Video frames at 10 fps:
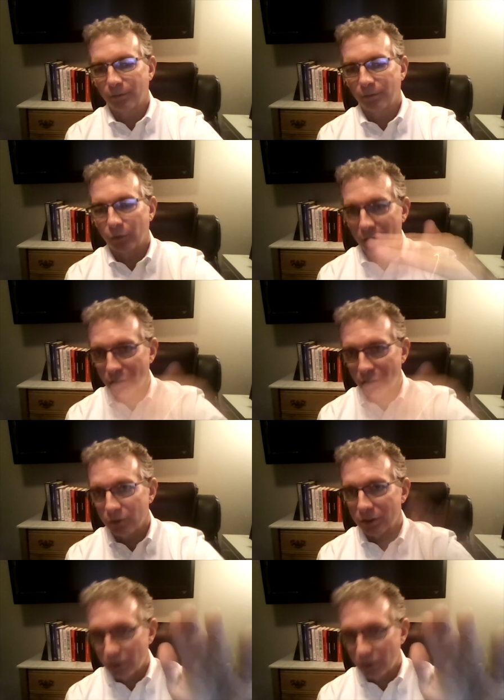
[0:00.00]

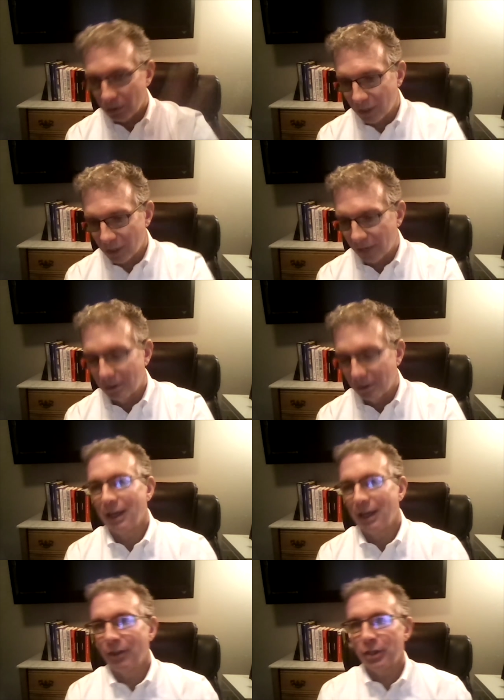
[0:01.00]
thresholds as you go down,
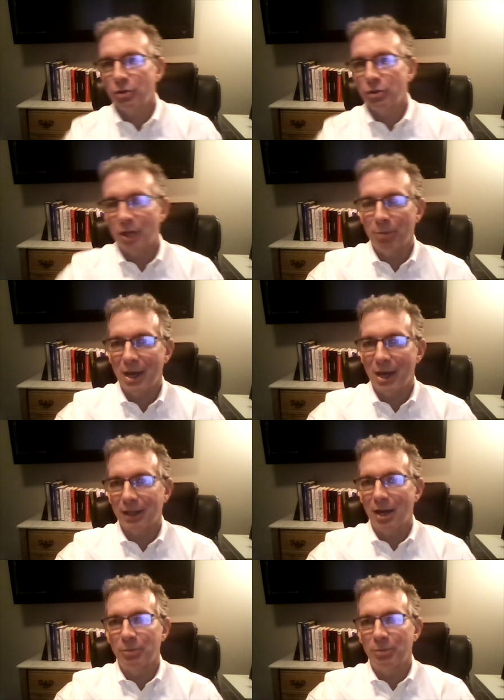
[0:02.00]
and then as you come back
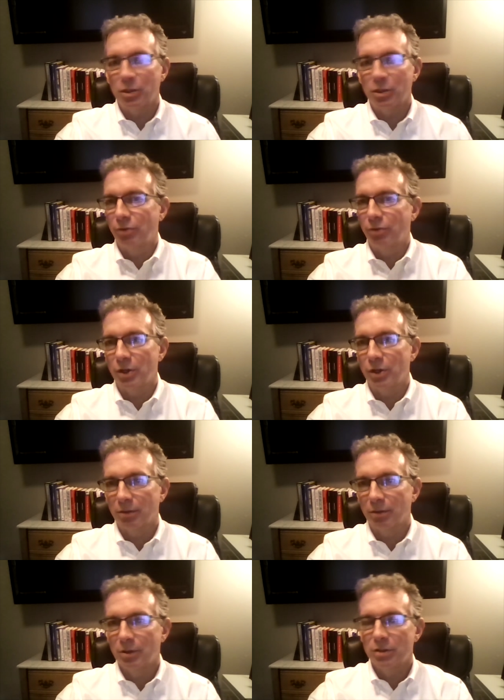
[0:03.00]
up, you just reverse it.
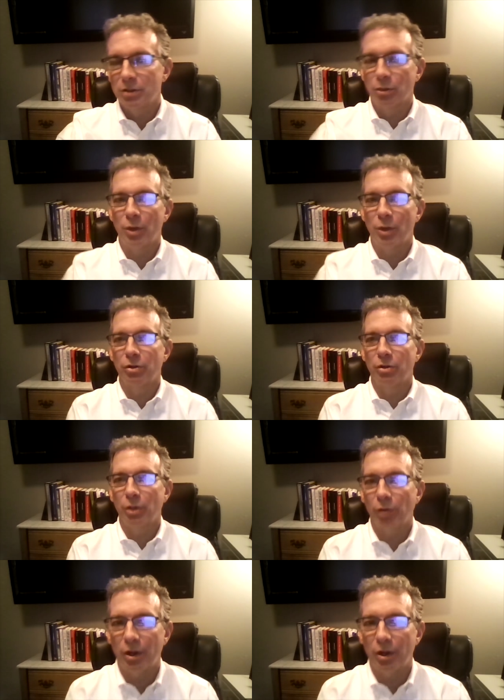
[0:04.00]
So once you're
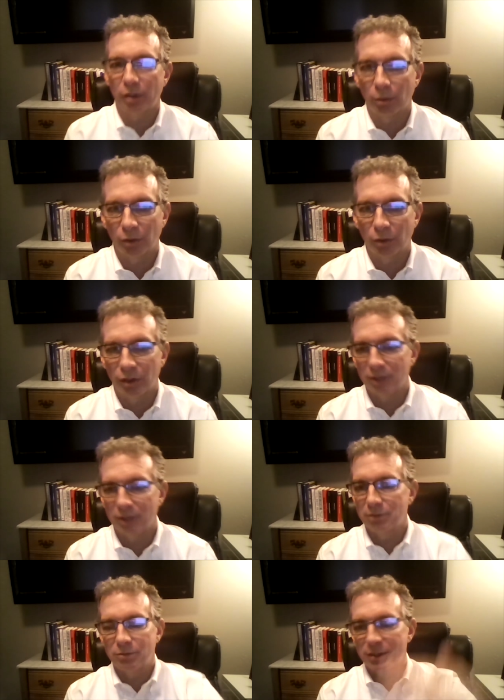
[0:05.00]
no longer
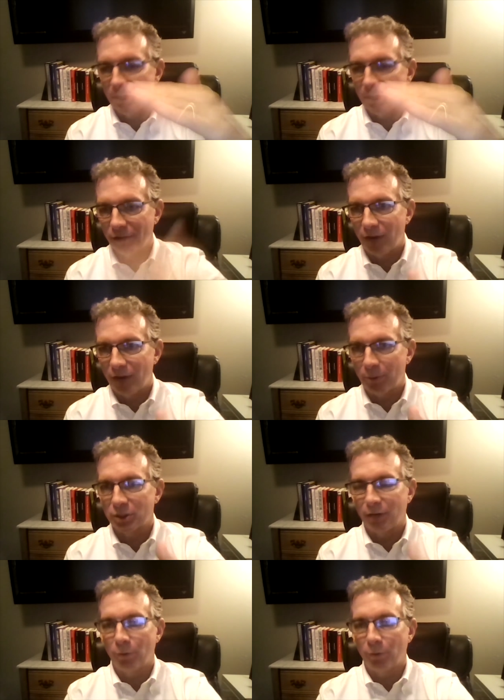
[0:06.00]
within
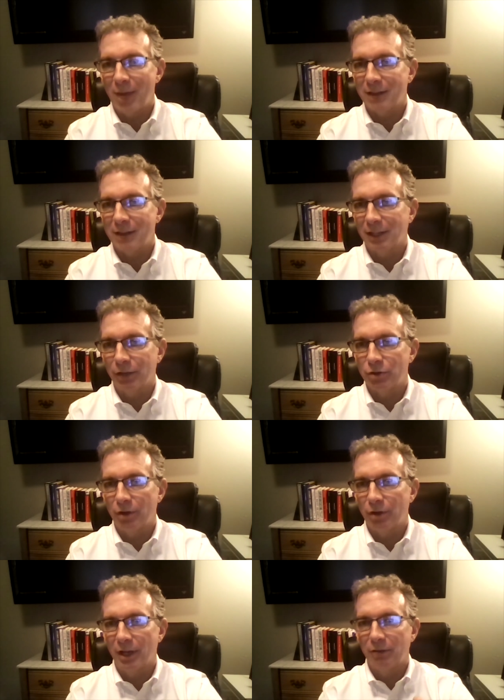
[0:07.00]
75% of your max allowed
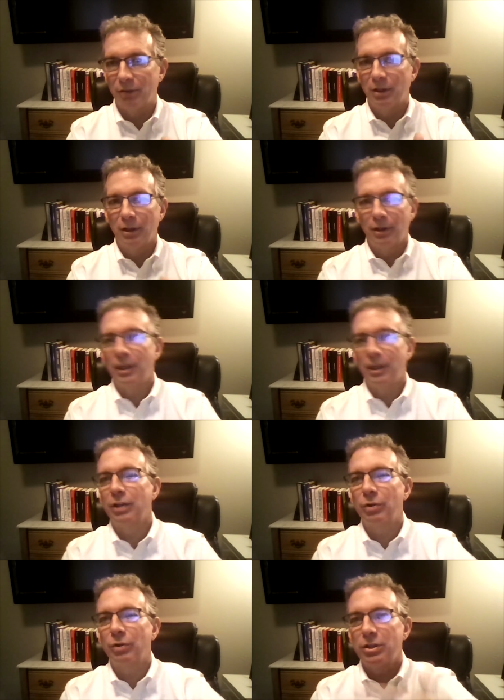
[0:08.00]
drawdown,
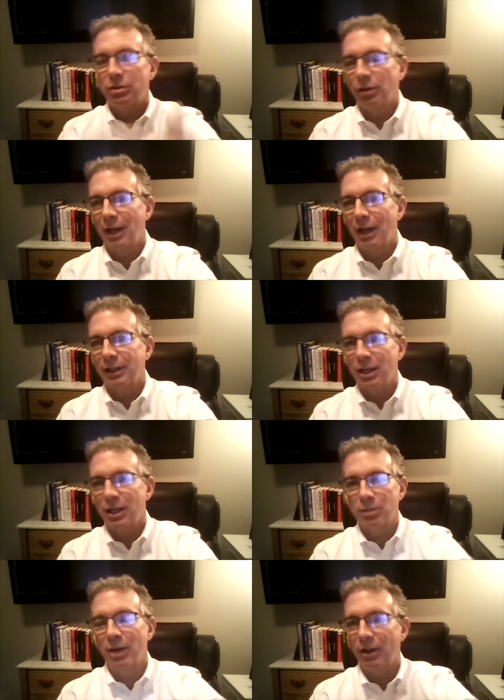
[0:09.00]
increase your
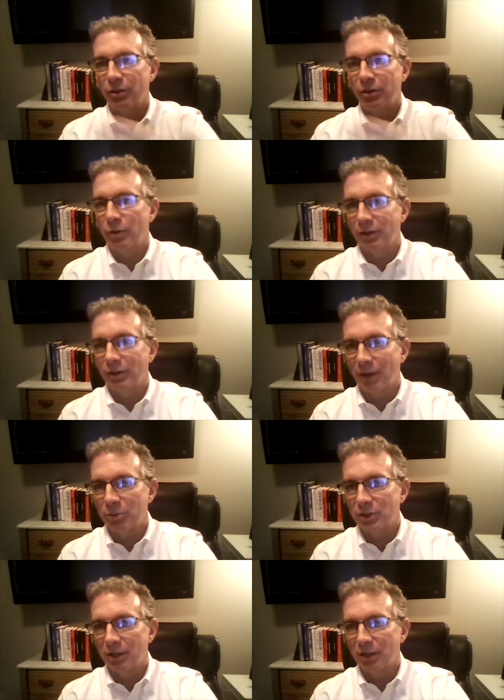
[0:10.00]
allocation by another
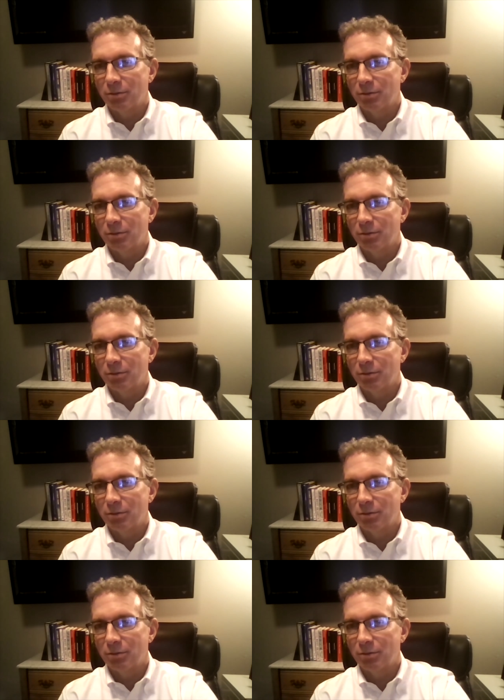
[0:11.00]
25%.